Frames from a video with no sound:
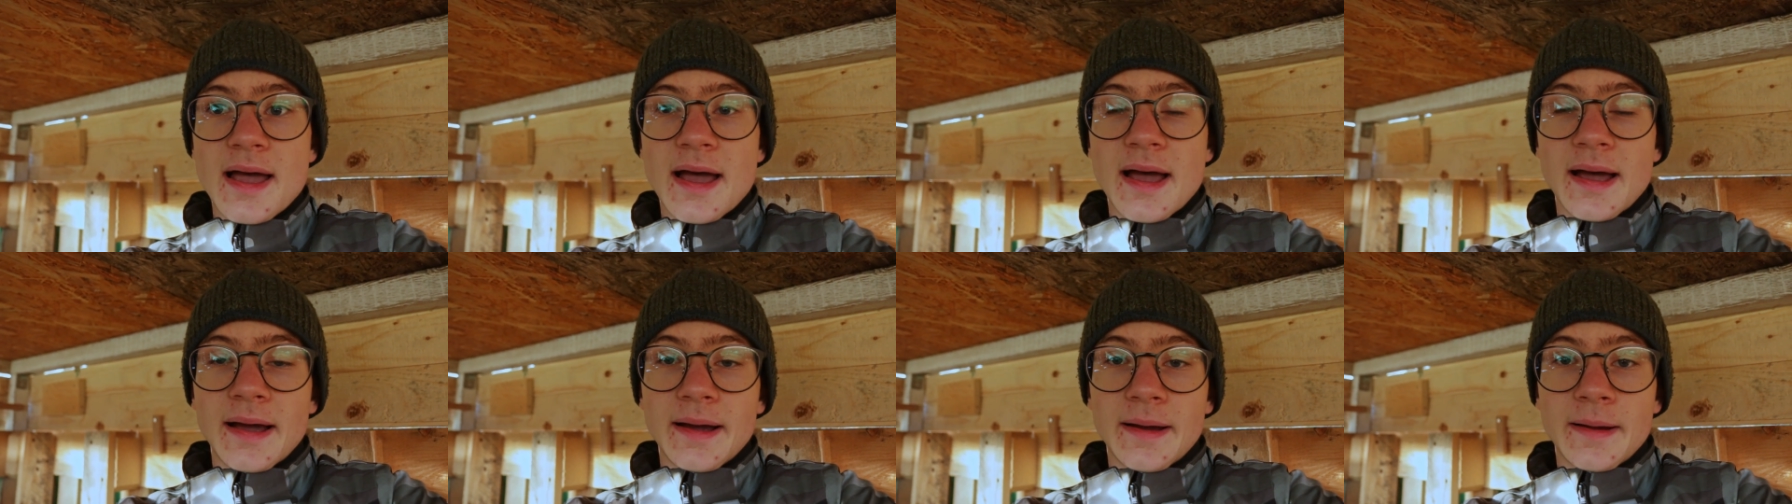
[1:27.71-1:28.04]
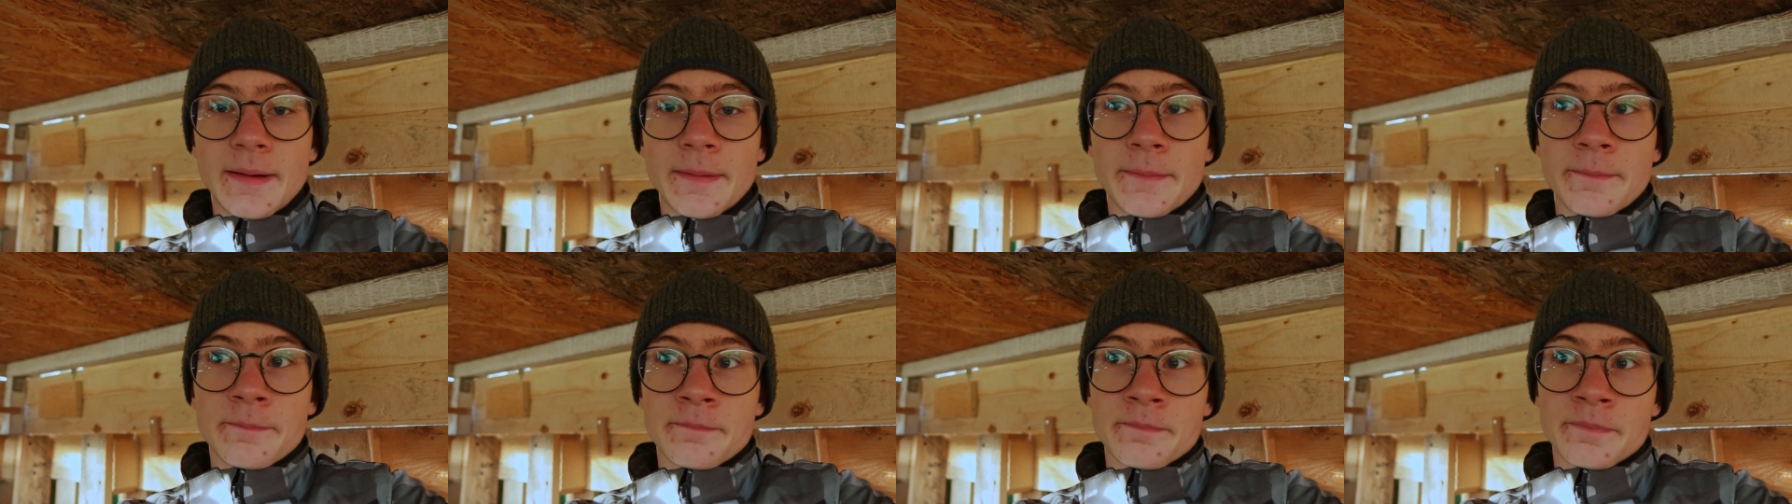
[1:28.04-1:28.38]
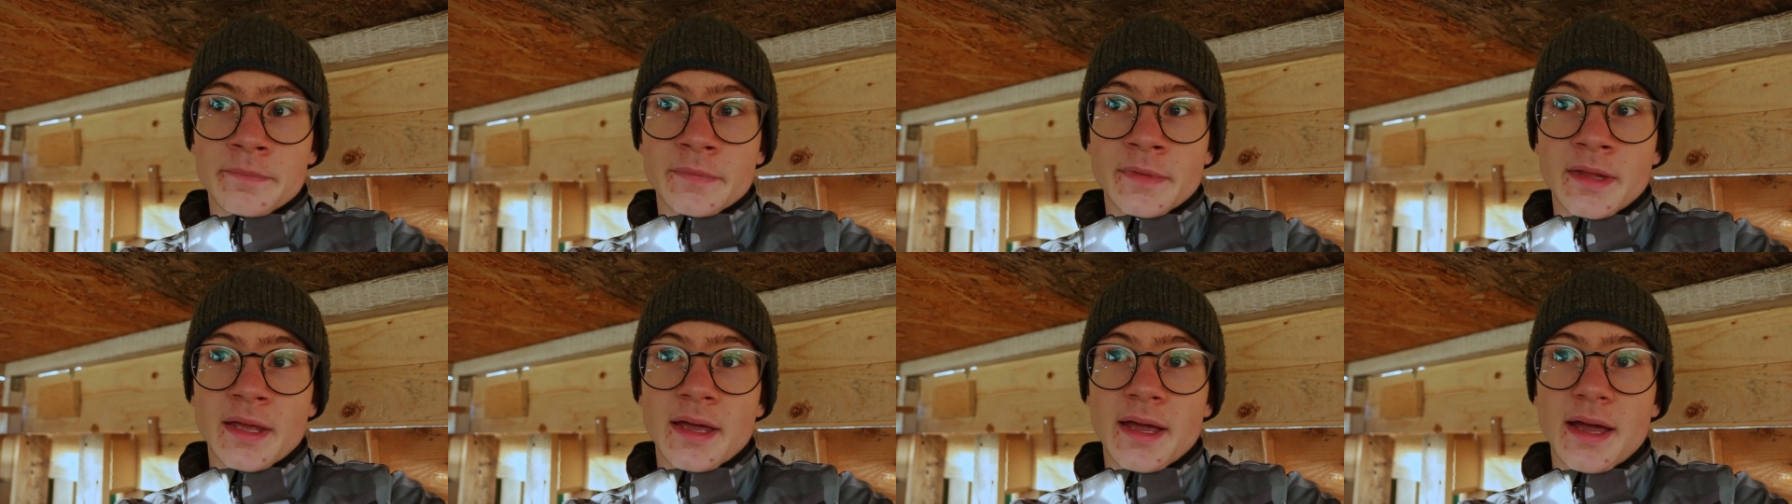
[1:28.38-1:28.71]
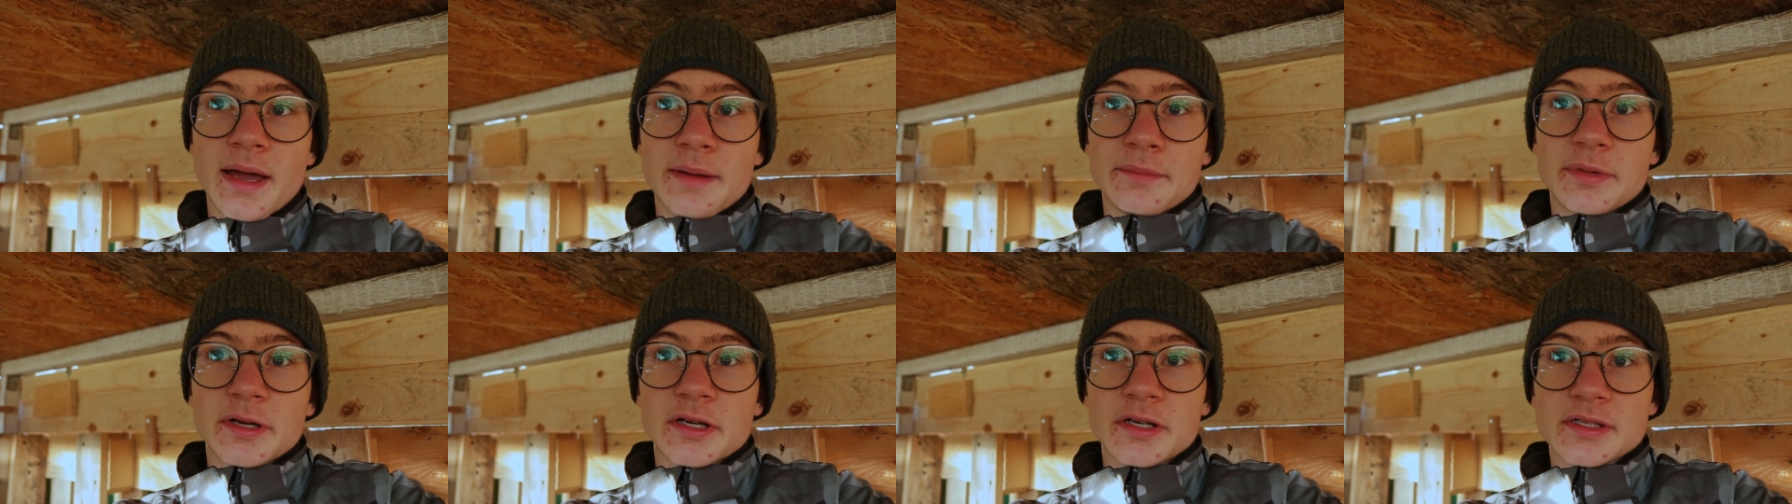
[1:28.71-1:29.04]

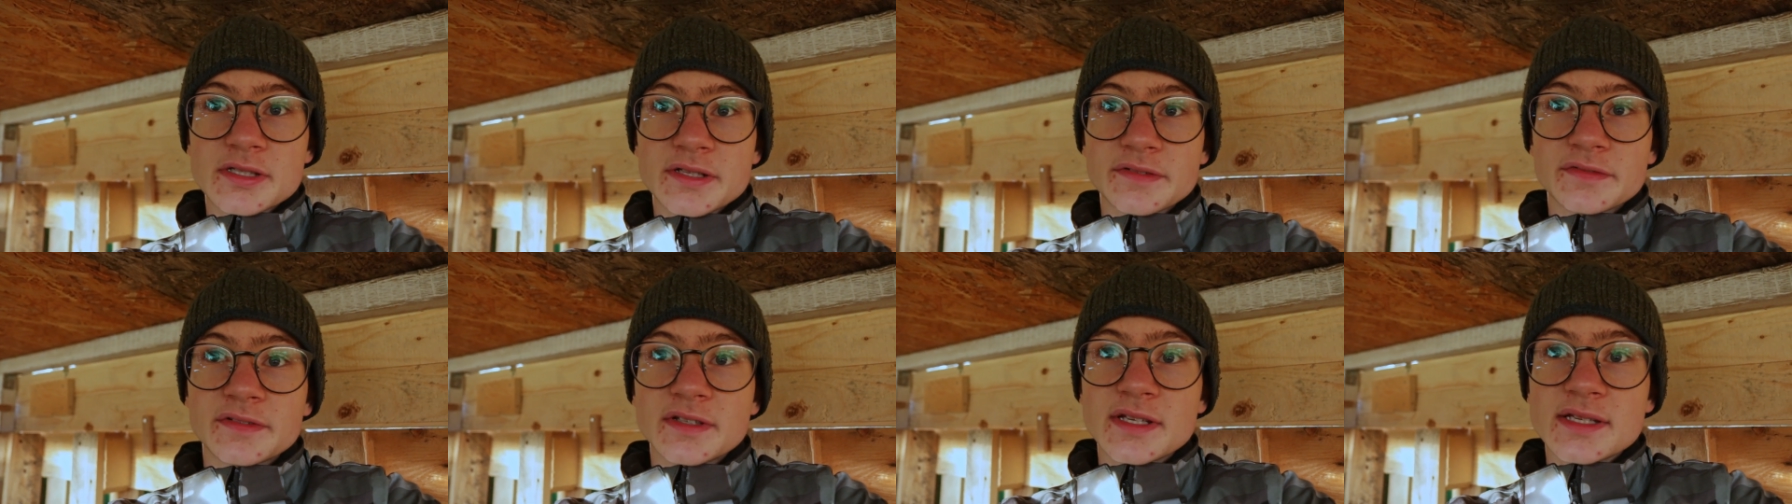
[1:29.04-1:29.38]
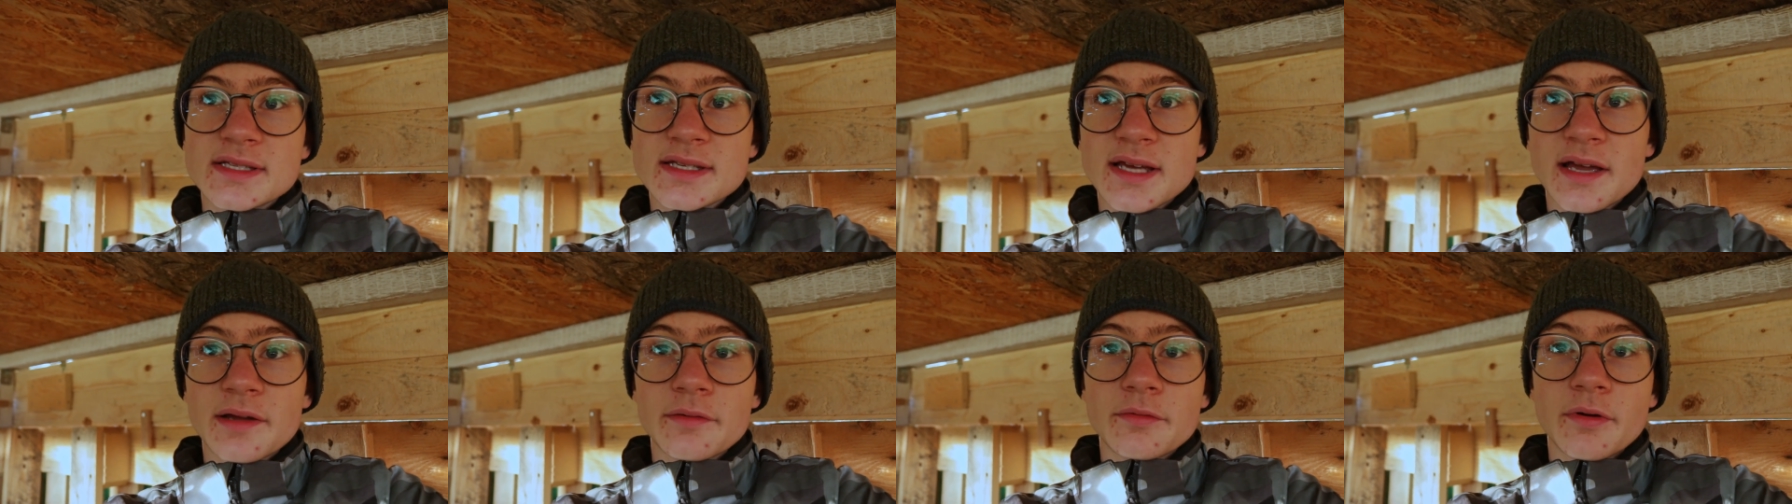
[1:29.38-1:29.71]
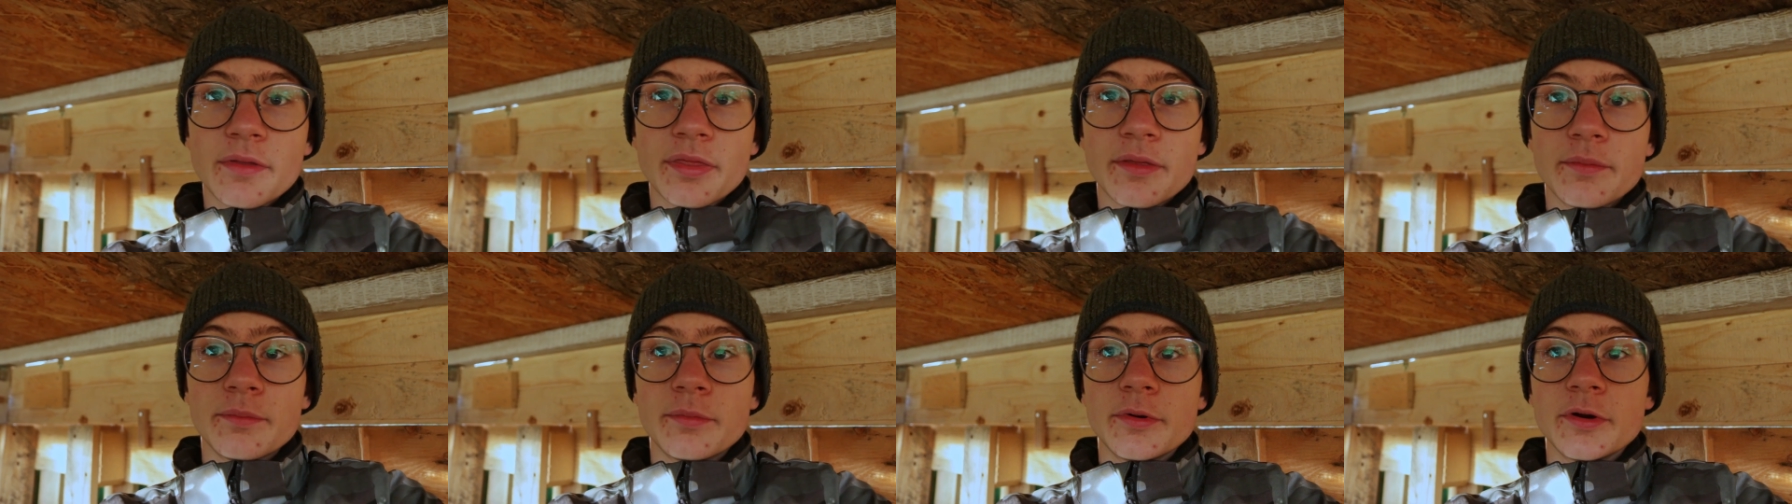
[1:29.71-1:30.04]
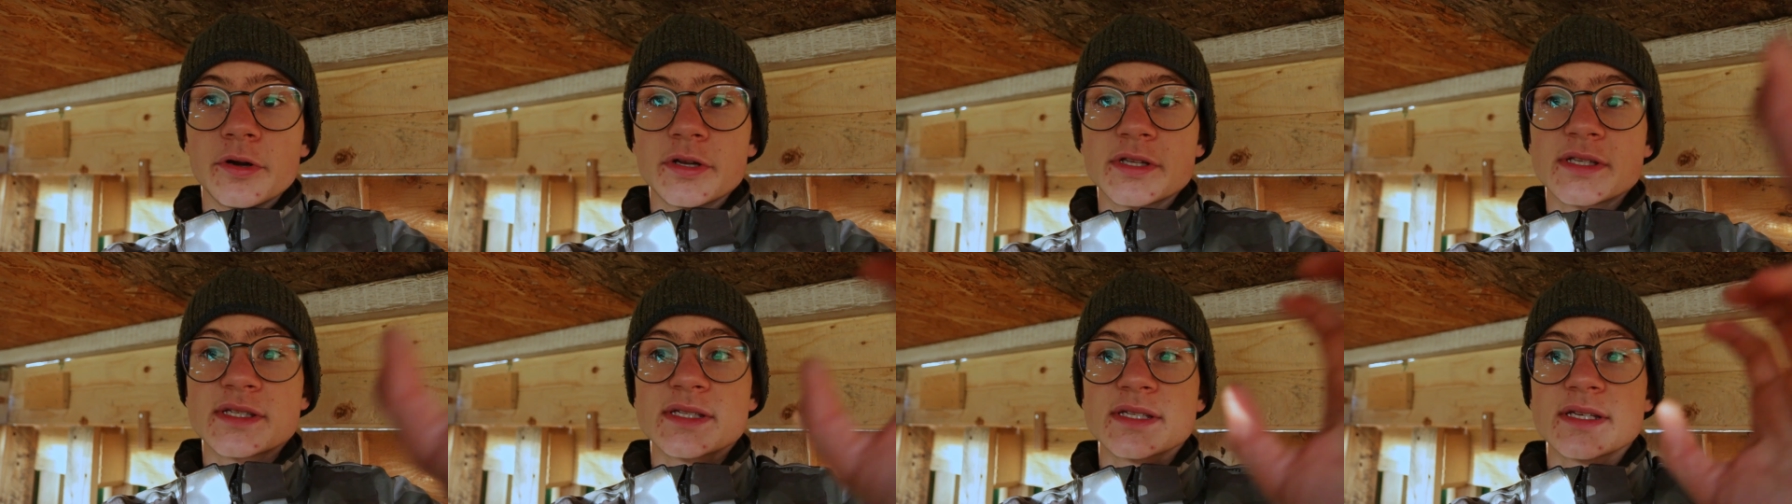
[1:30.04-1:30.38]
And because of this I want the
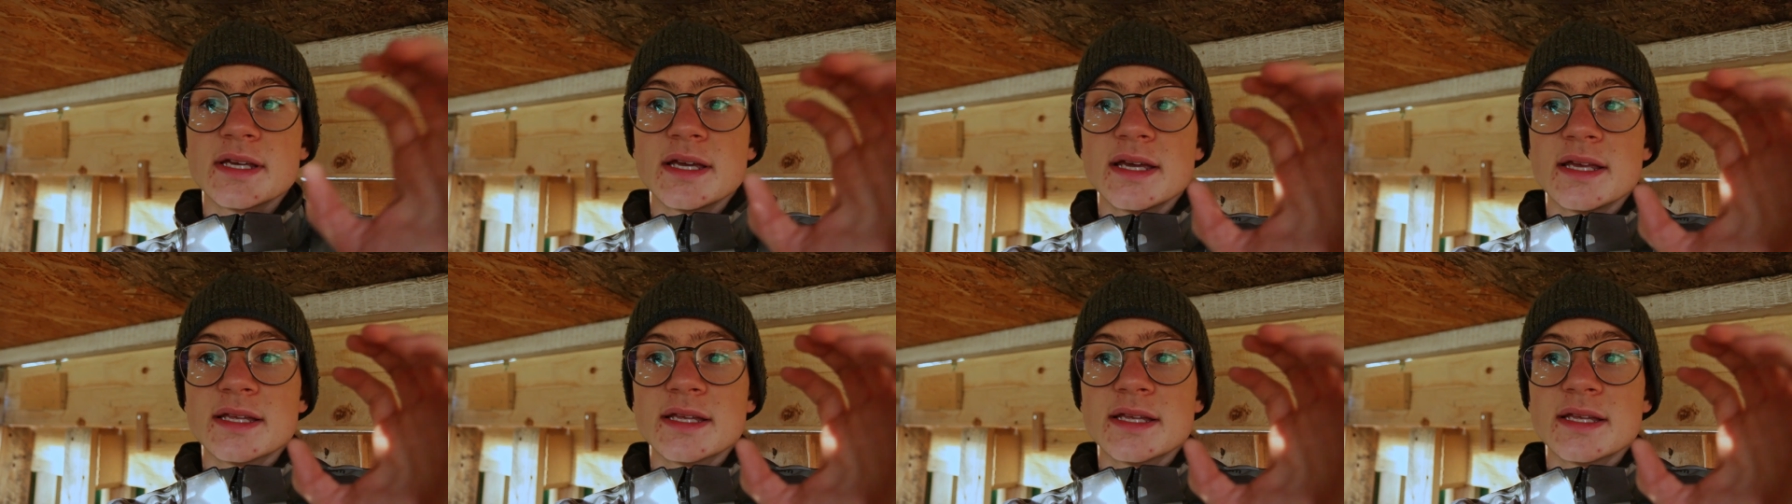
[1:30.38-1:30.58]
birds